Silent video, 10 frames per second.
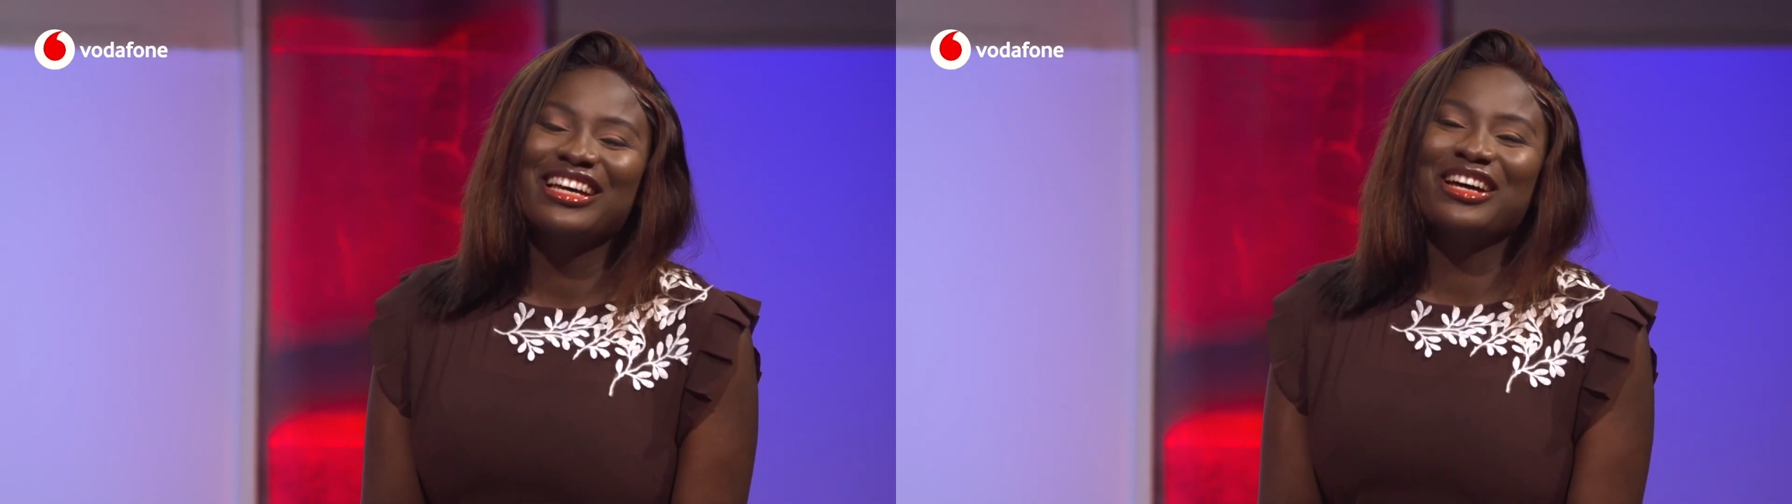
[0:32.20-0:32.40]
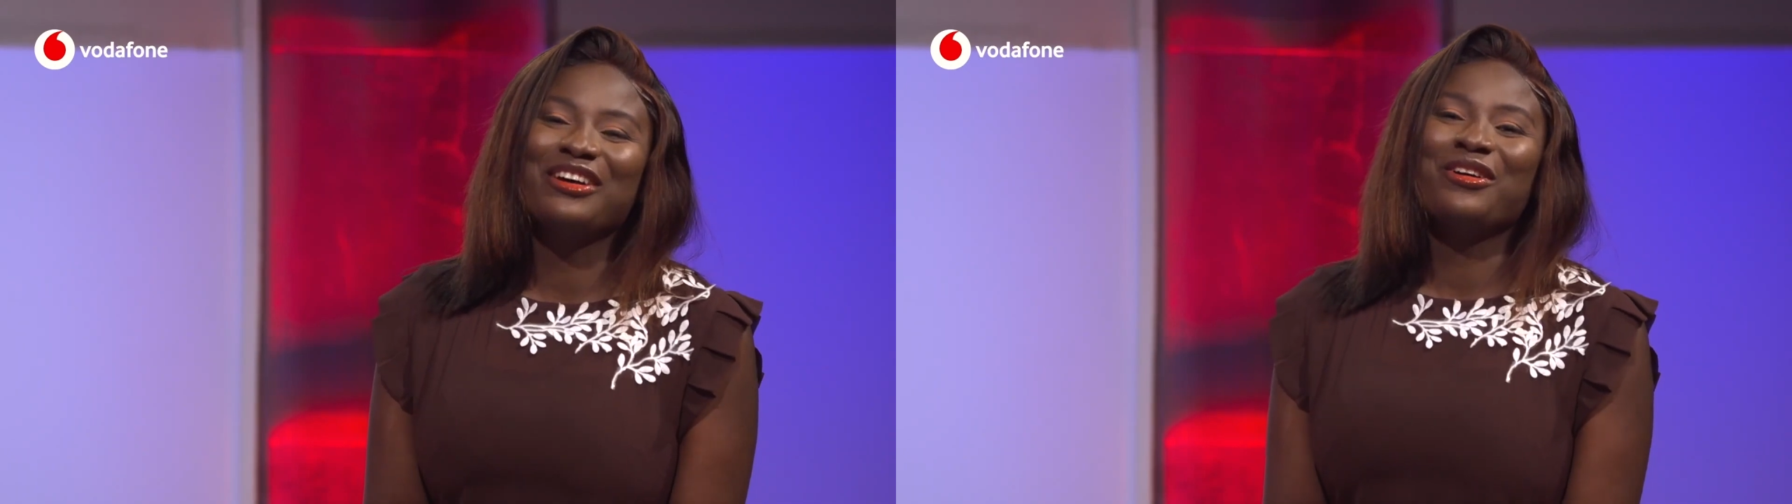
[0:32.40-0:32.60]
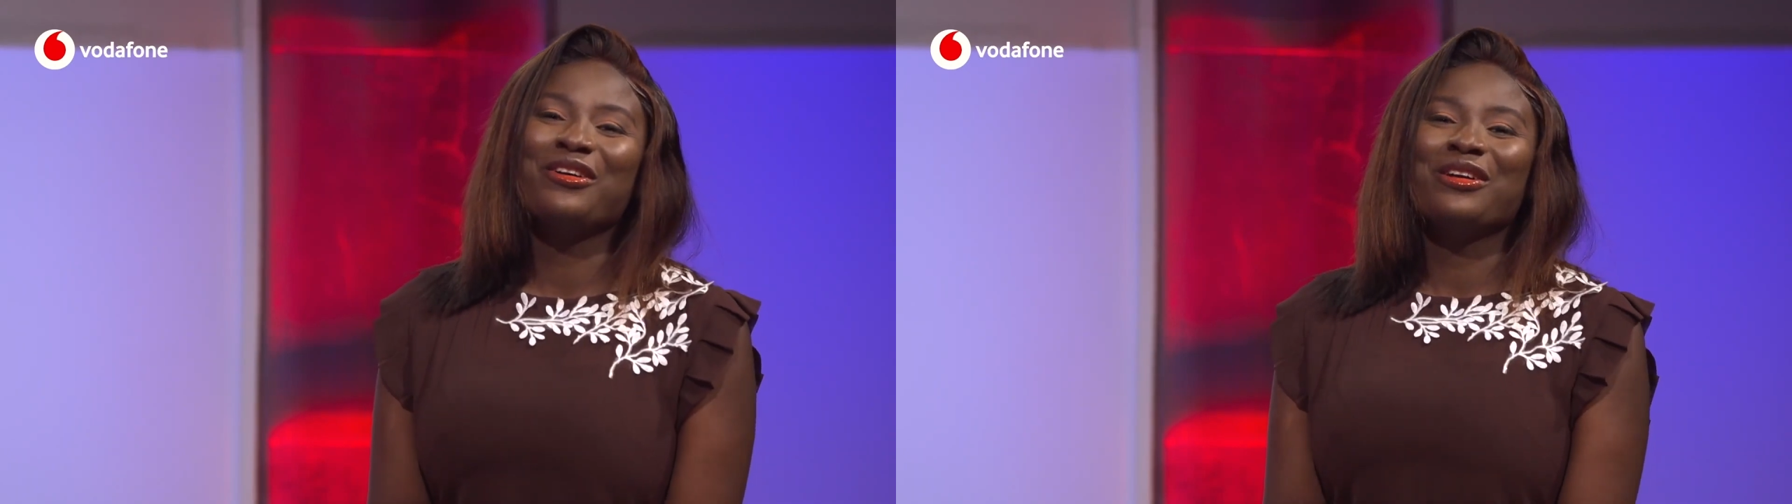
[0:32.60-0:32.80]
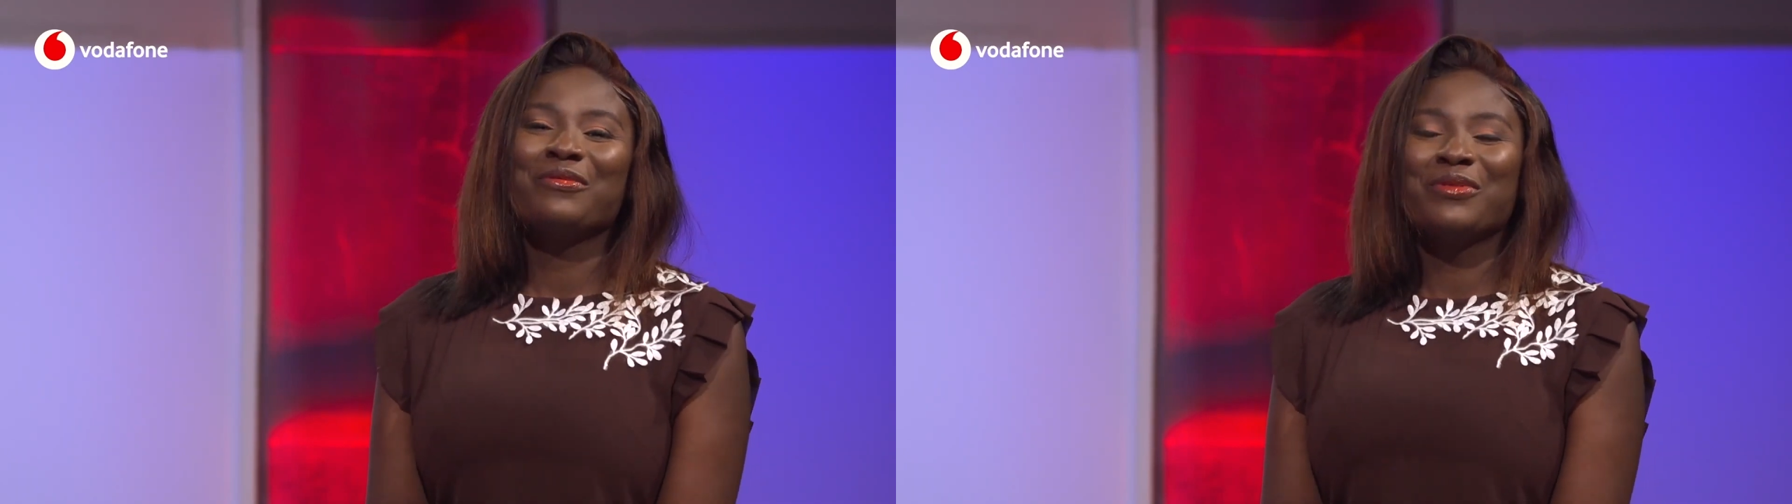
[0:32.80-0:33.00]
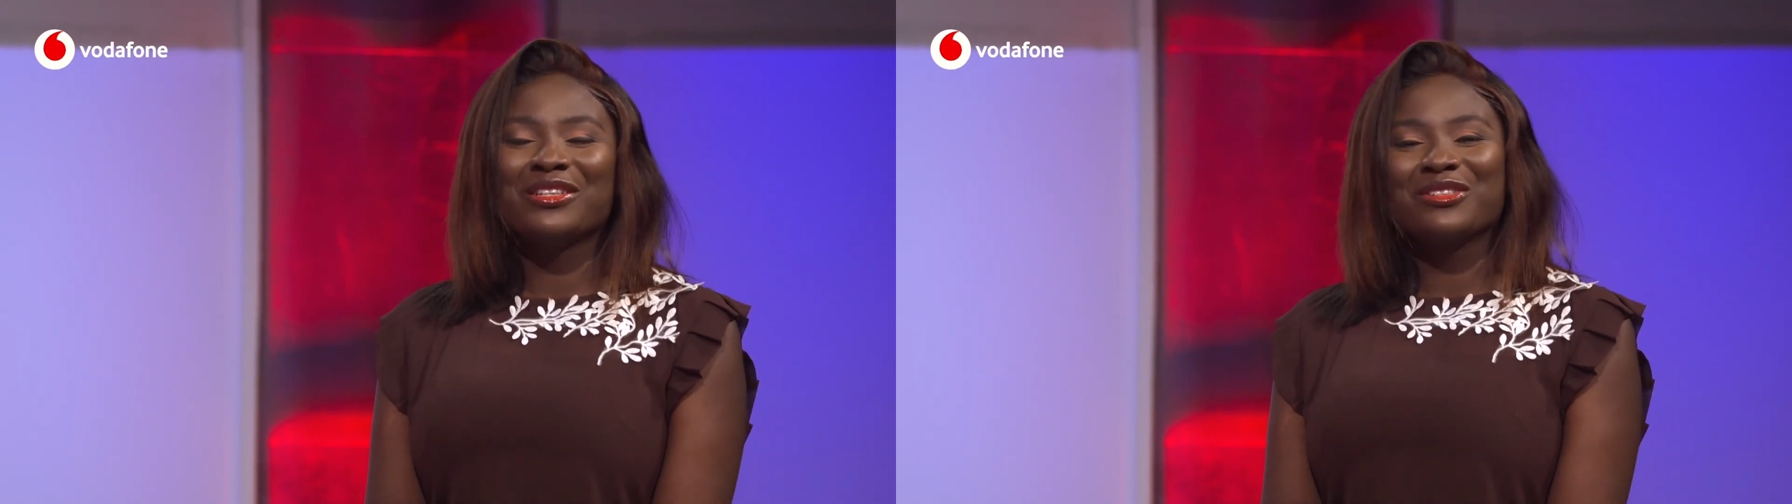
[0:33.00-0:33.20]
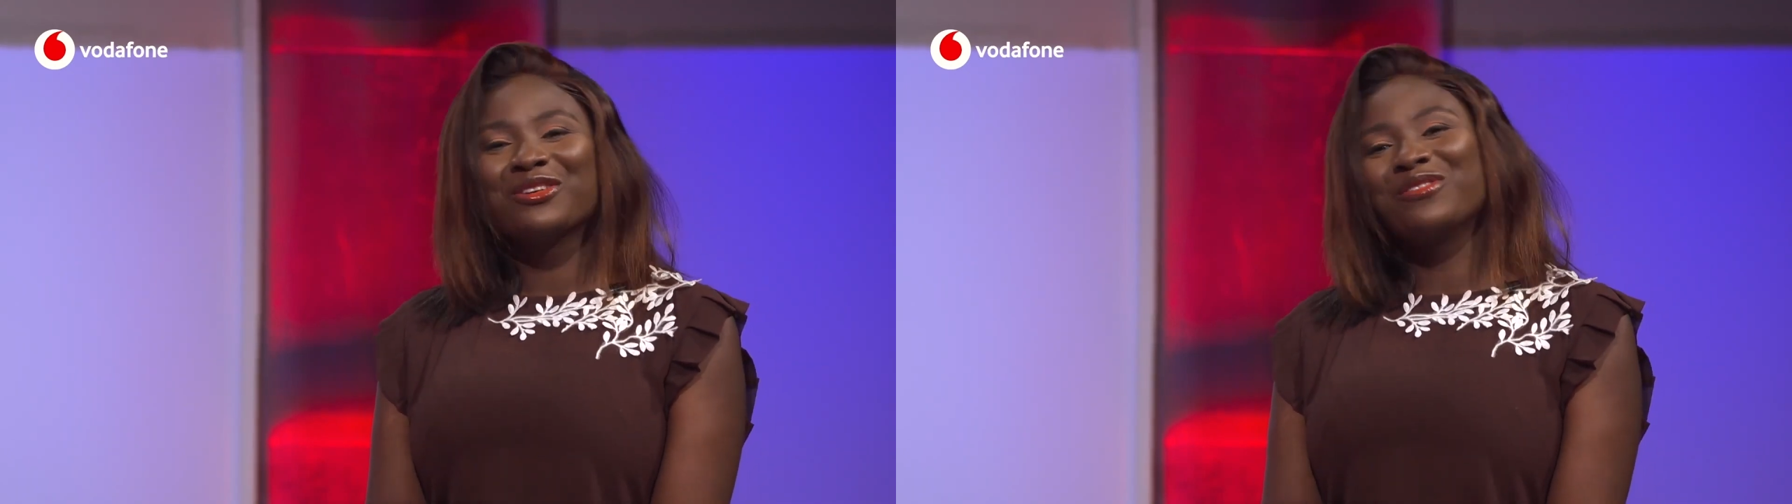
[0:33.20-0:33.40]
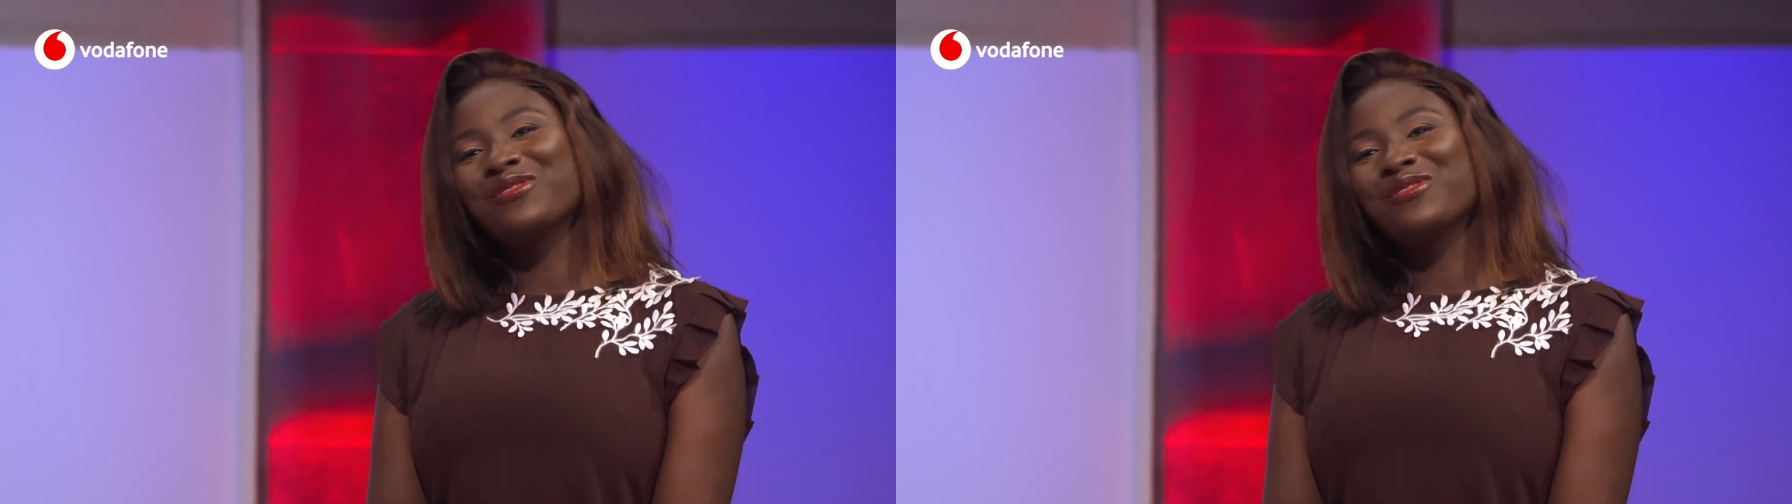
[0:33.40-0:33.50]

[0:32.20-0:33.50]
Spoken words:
the person